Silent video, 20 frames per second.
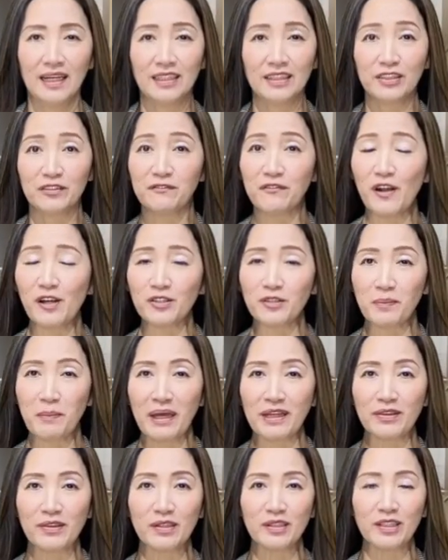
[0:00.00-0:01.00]
The first
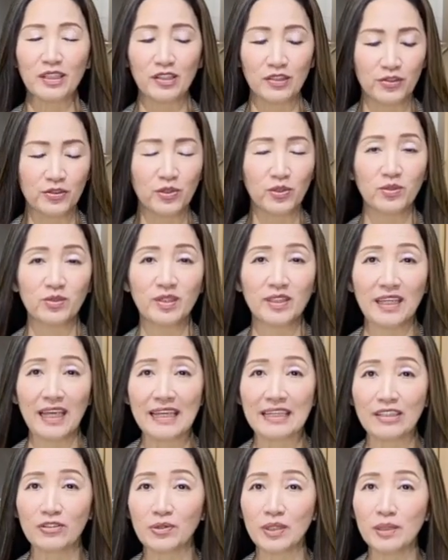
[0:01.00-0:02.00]
method is using
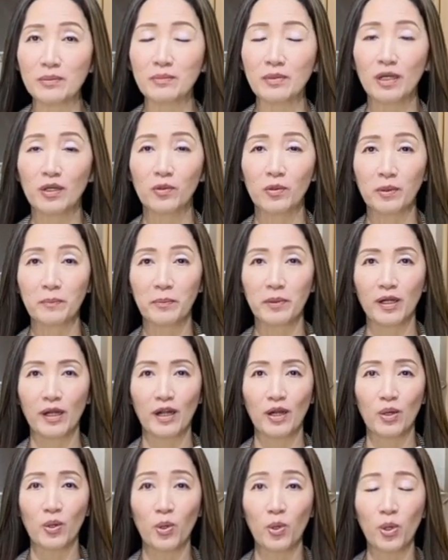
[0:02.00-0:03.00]
a cream
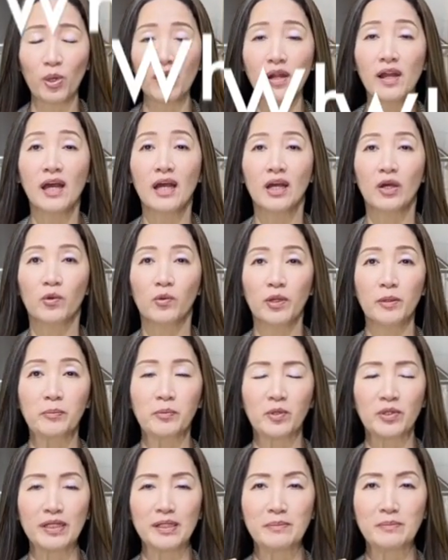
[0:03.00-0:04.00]
whipper or whipped
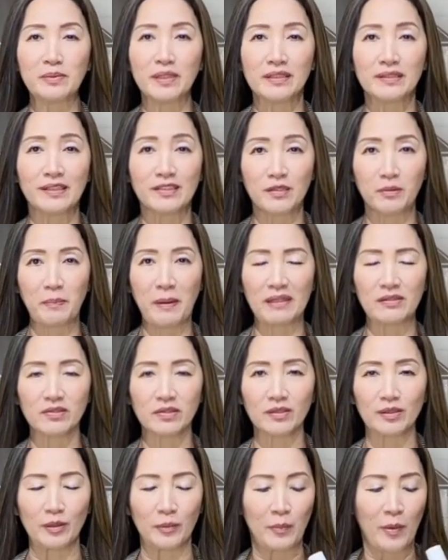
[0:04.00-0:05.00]
cream
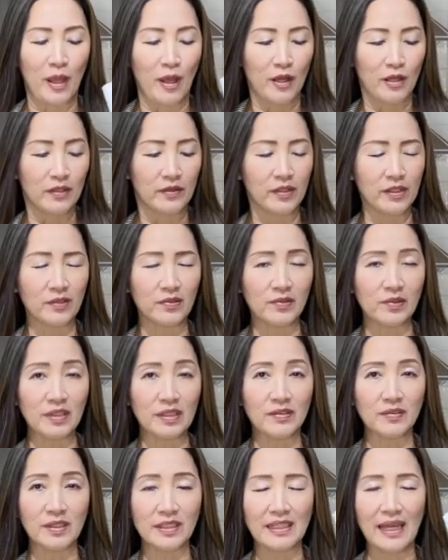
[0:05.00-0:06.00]
dispenser. This
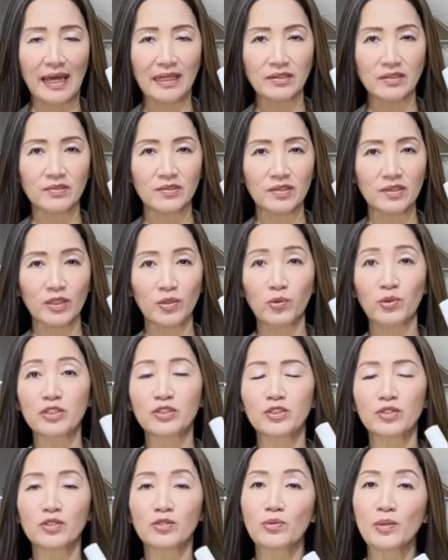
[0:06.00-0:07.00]
is a canister
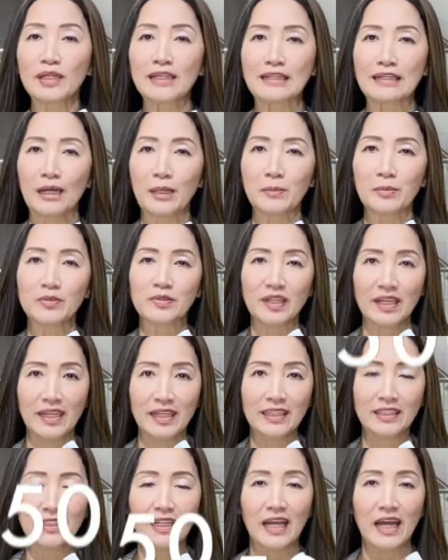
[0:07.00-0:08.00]
which usually comes
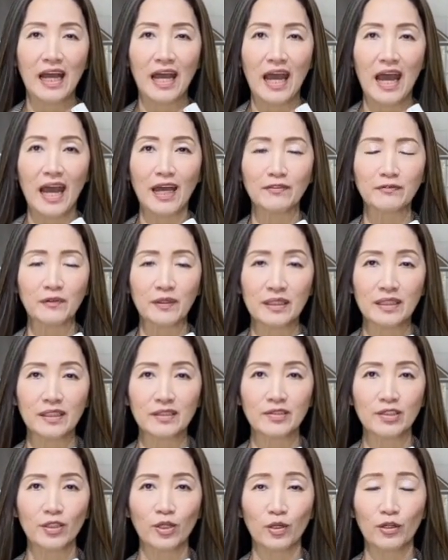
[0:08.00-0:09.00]
in half a
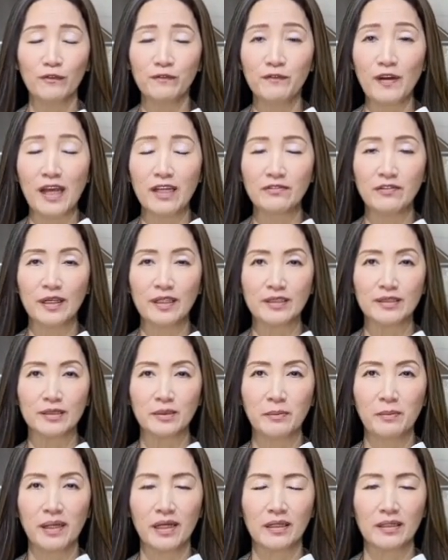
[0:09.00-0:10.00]
liter or 500
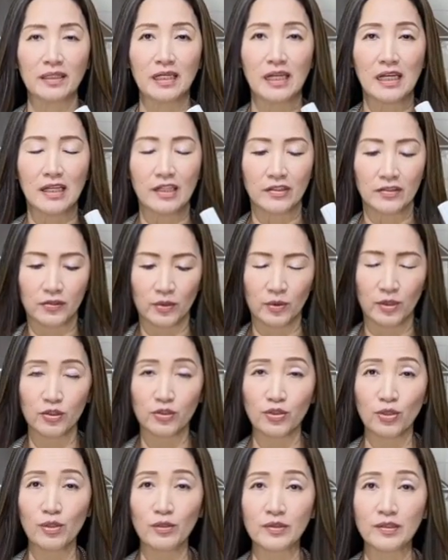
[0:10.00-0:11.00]
ml. So the
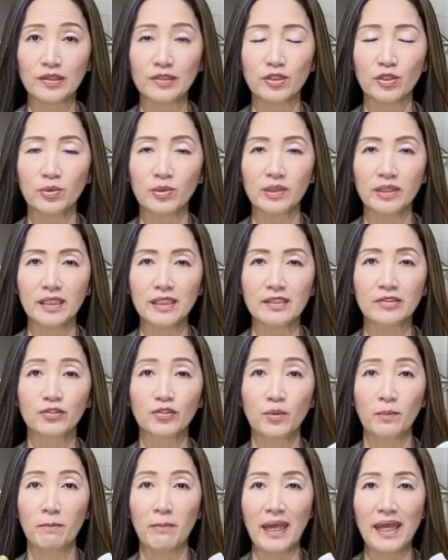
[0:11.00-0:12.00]
tools that you will need
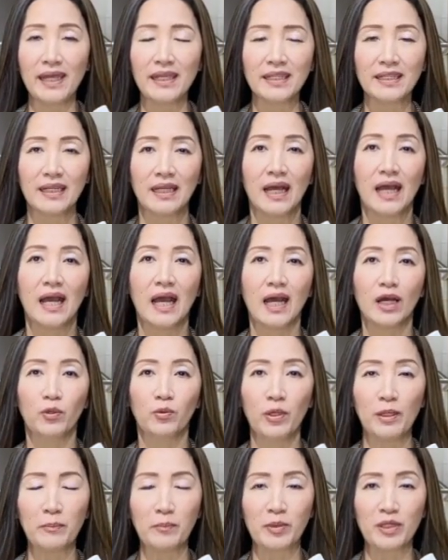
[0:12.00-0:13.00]
to make a
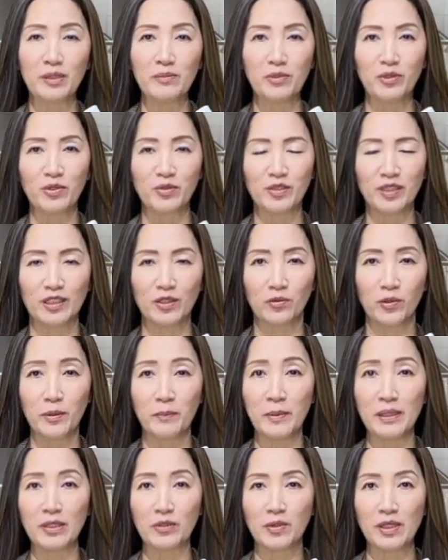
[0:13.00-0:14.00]
whipped cream using a
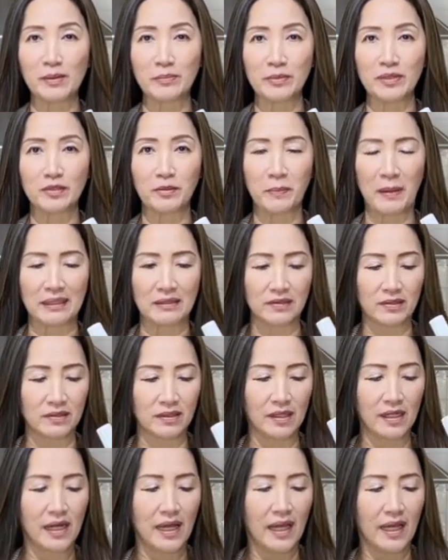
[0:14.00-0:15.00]
whipping cream
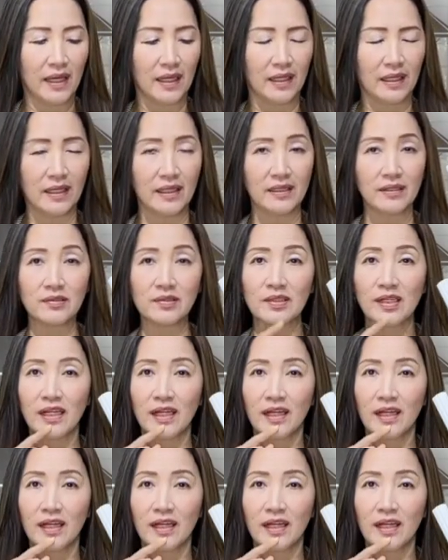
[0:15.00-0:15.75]
dispenser is